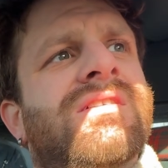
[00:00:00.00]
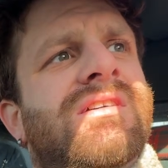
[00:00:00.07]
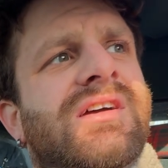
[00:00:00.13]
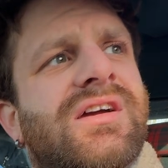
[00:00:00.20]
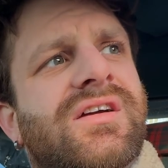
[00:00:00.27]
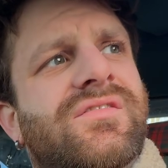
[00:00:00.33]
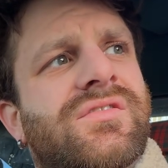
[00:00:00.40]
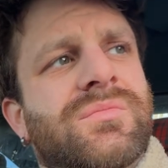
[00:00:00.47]

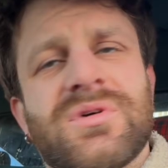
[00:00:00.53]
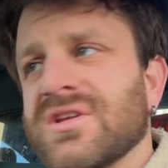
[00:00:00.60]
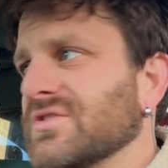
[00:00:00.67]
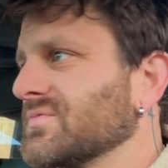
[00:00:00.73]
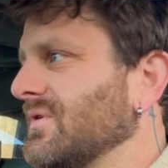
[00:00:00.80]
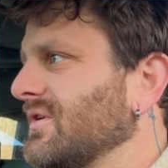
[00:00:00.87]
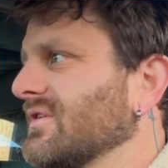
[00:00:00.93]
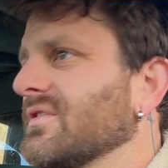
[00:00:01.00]
Everybody's
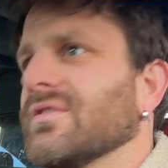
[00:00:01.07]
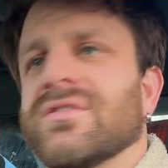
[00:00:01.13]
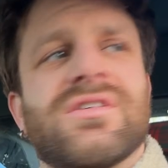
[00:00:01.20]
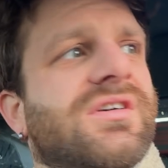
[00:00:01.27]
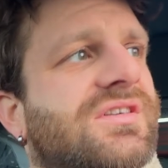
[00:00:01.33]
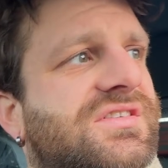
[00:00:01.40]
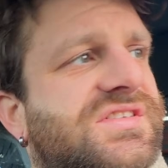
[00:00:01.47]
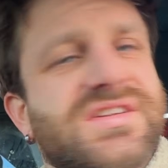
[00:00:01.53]
walking their
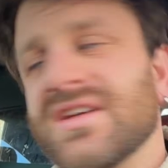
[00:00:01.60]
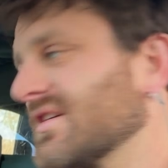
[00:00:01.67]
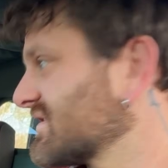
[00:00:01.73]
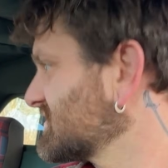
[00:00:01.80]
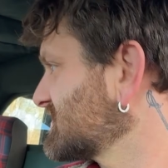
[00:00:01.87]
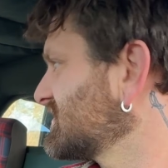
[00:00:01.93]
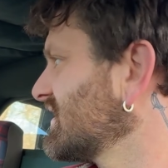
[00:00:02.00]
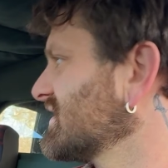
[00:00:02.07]
dogs today because
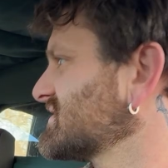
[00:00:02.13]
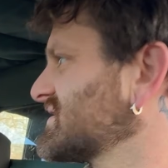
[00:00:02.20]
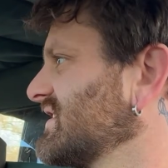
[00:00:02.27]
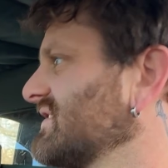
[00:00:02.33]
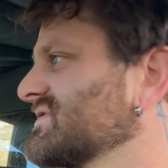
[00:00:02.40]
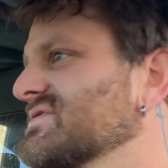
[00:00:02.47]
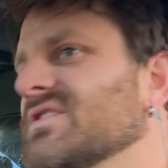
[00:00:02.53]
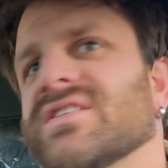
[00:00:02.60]
it's nice
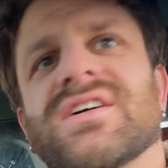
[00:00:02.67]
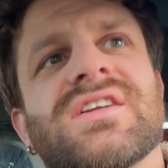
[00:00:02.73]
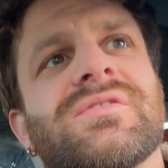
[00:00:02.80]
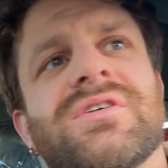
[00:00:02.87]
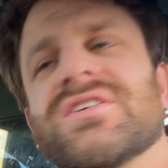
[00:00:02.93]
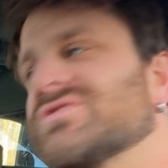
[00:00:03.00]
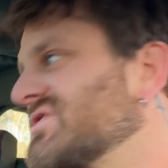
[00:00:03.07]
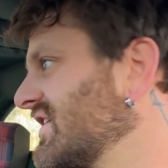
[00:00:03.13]
out, so I gotta
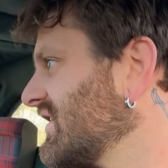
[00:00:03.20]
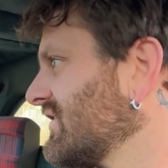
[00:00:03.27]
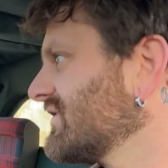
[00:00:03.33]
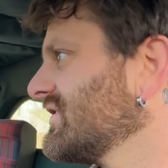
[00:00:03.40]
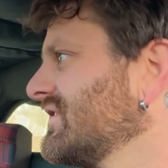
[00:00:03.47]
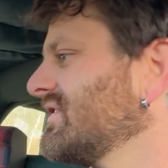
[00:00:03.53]
watch out.